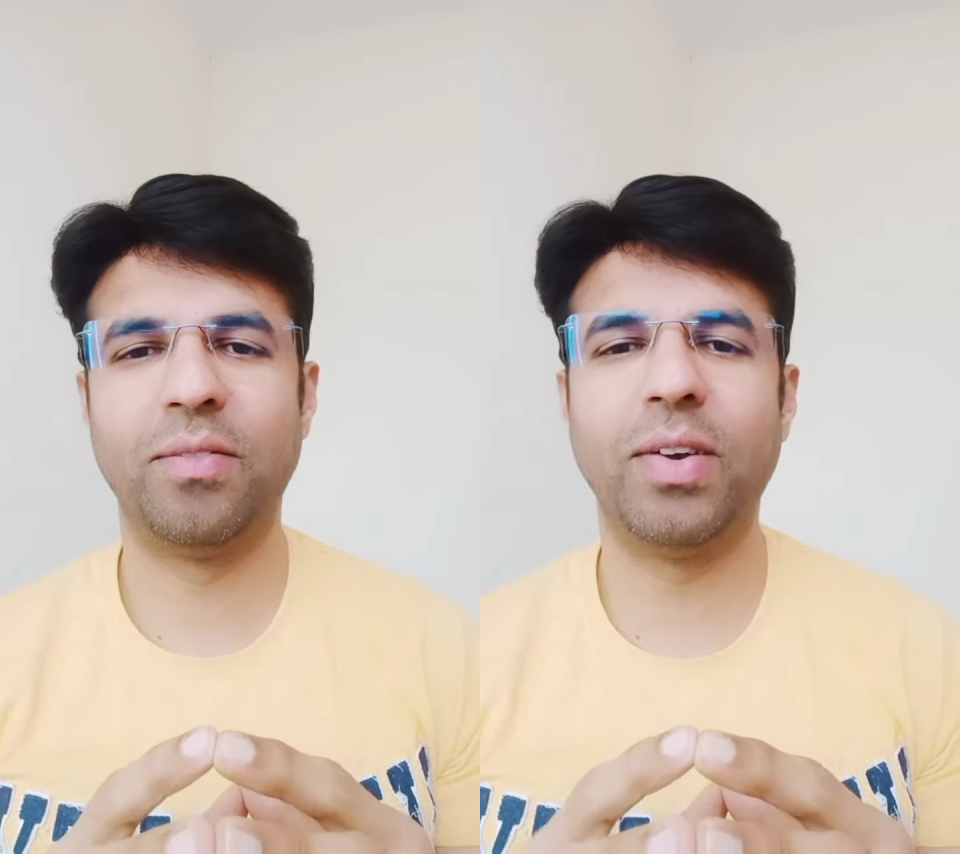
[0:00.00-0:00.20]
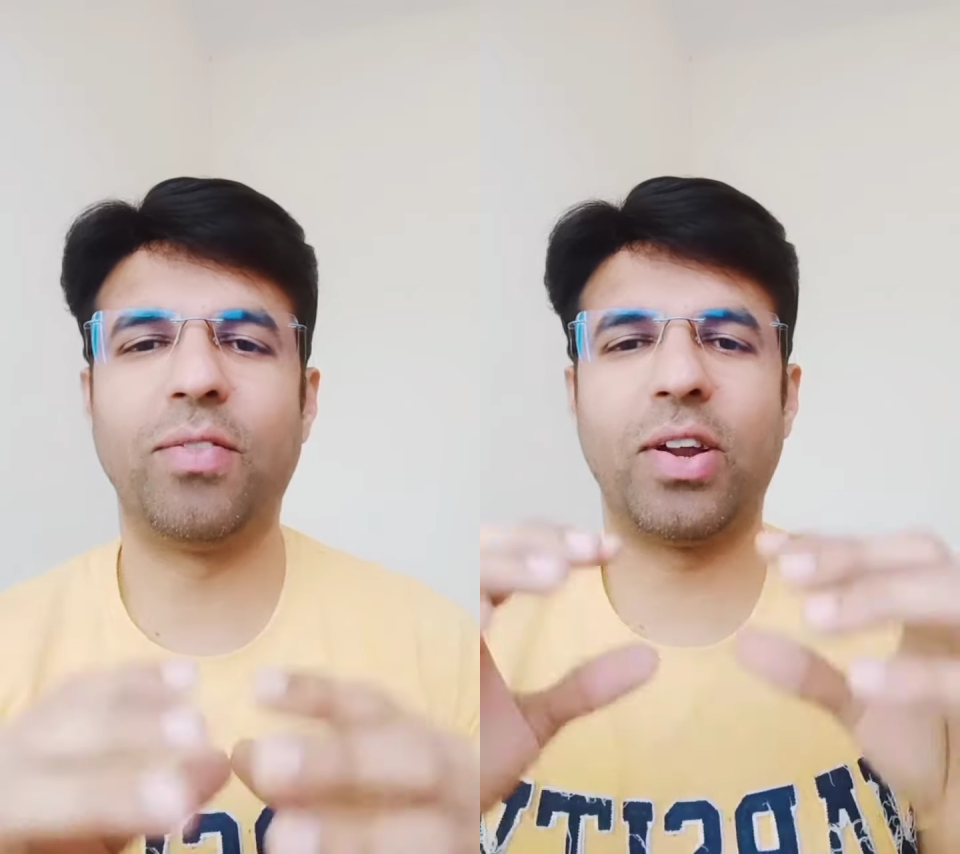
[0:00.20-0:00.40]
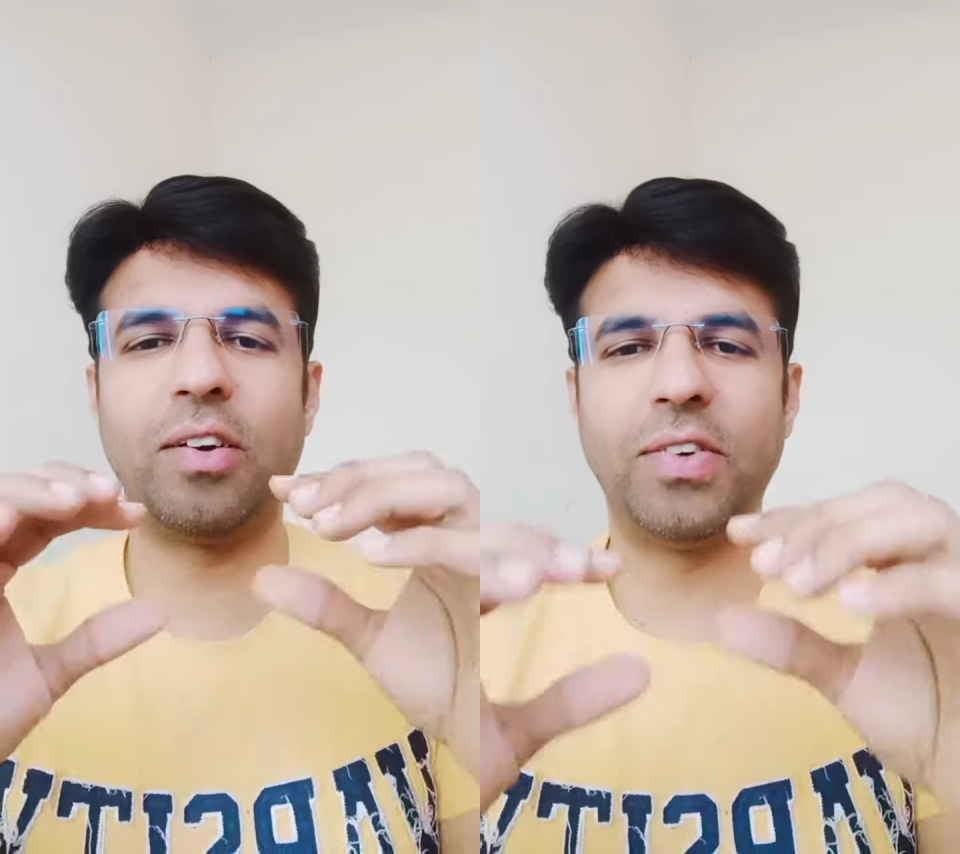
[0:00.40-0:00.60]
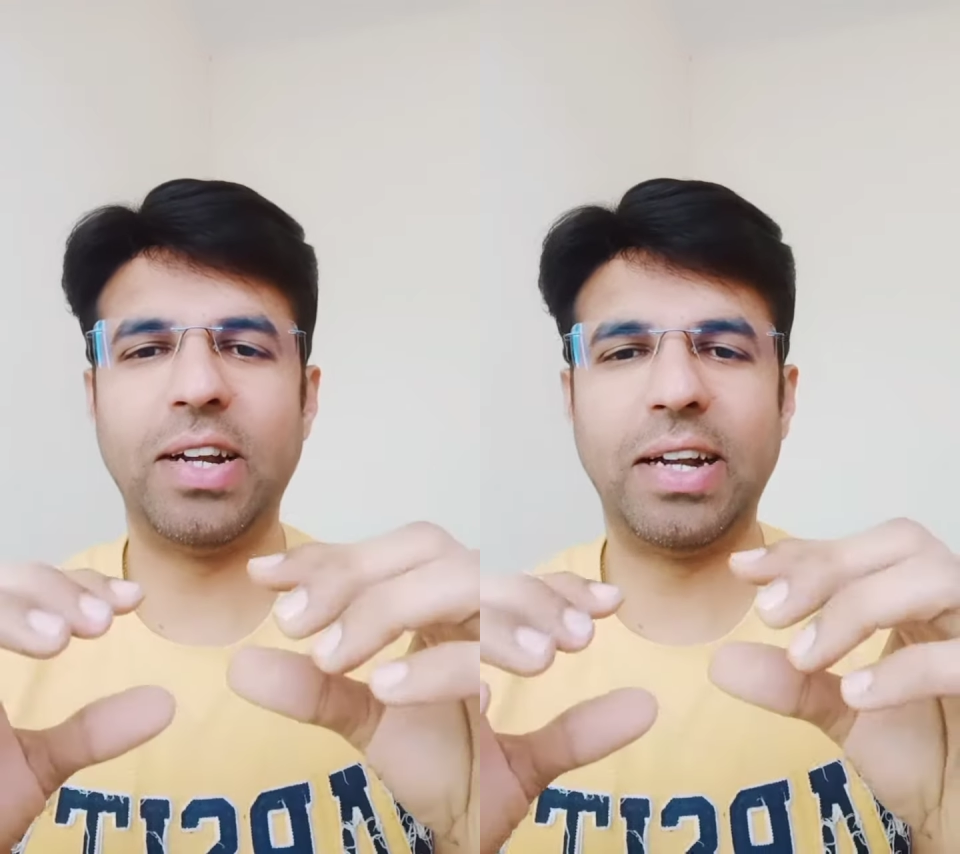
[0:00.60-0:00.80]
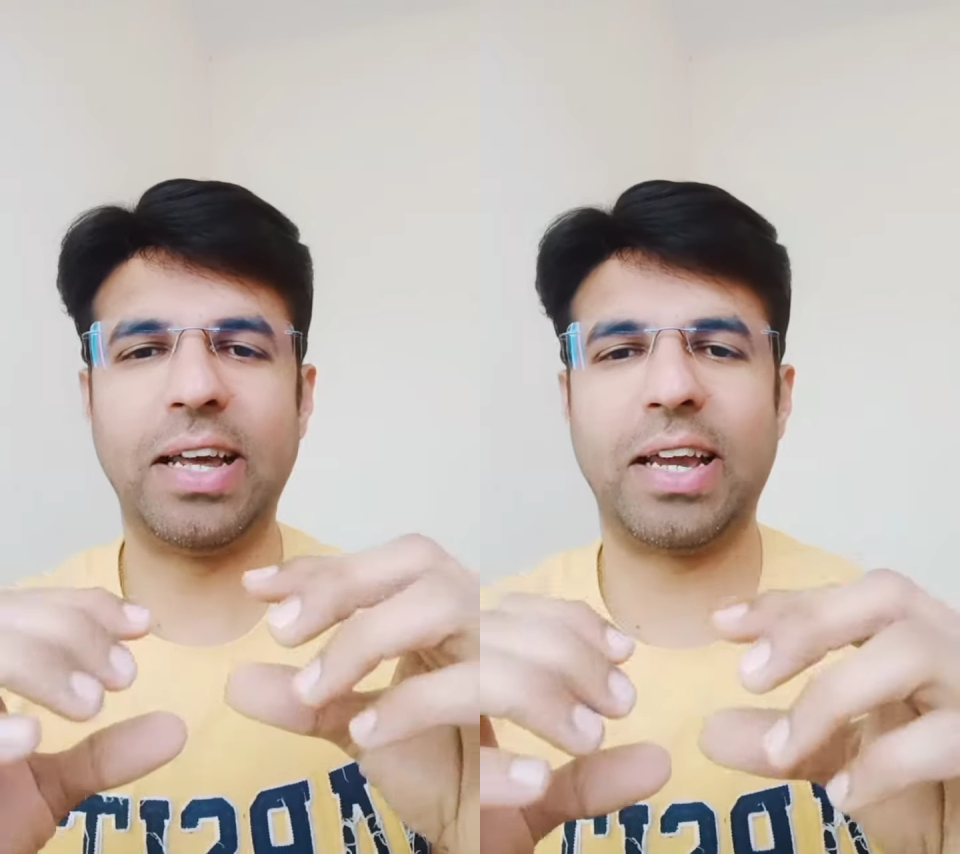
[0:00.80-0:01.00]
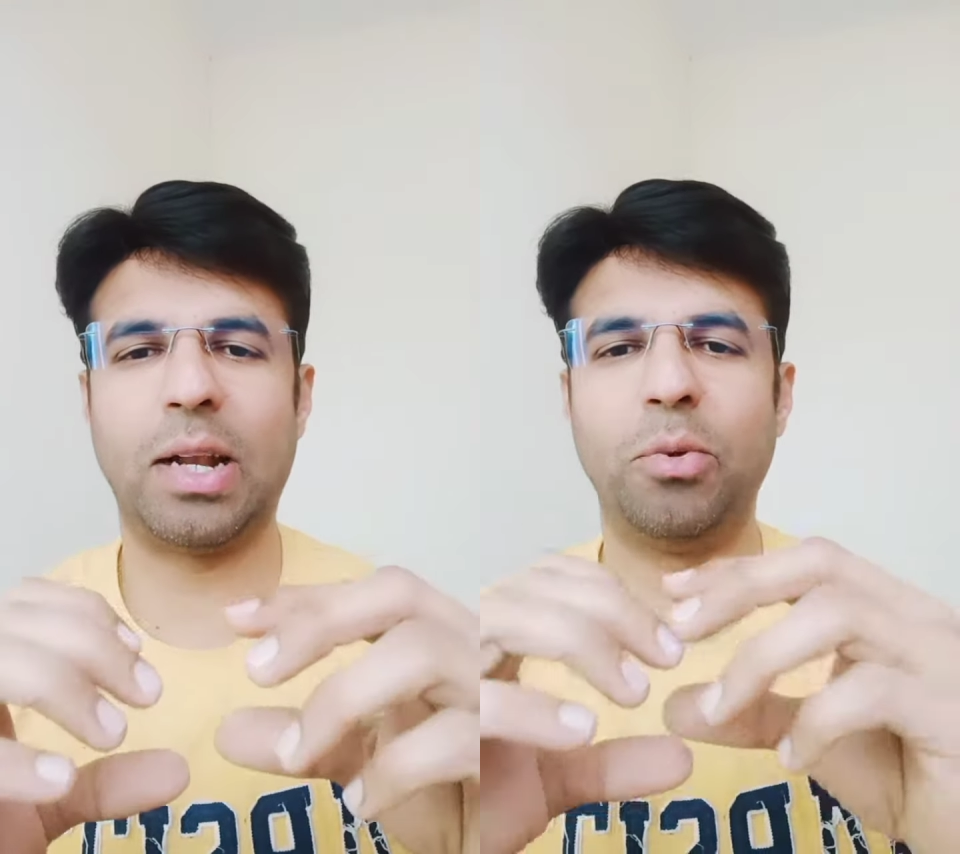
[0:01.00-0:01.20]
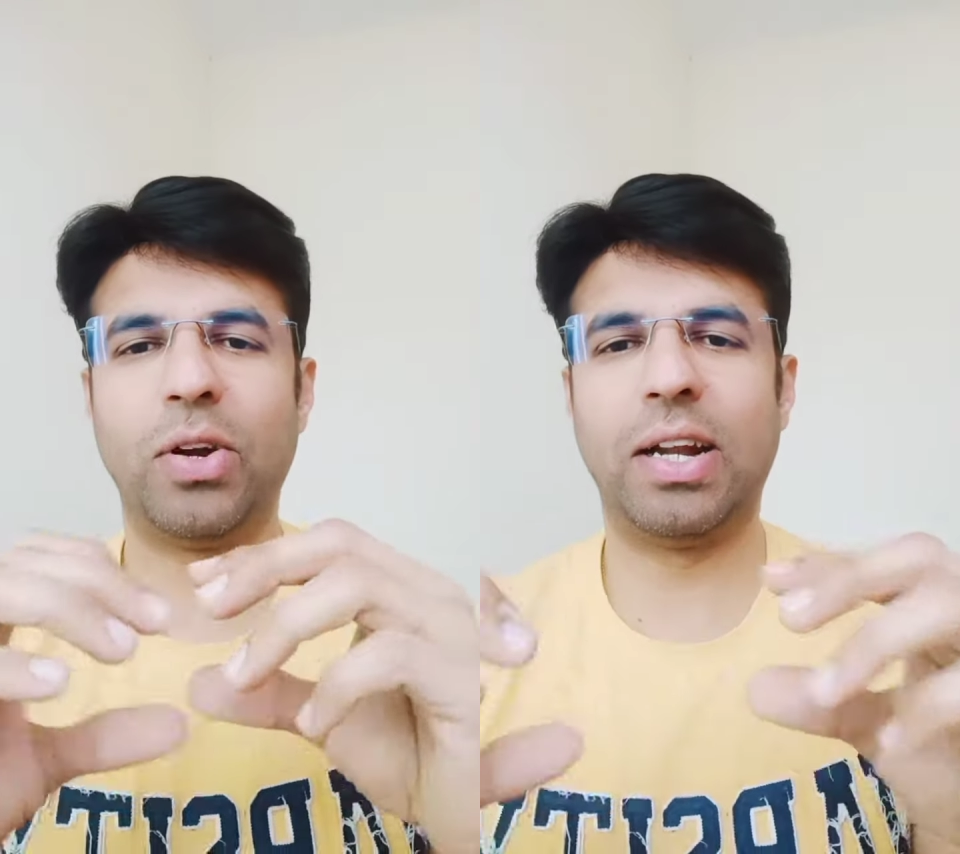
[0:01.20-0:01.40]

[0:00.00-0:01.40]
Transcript: For affinity diagram, you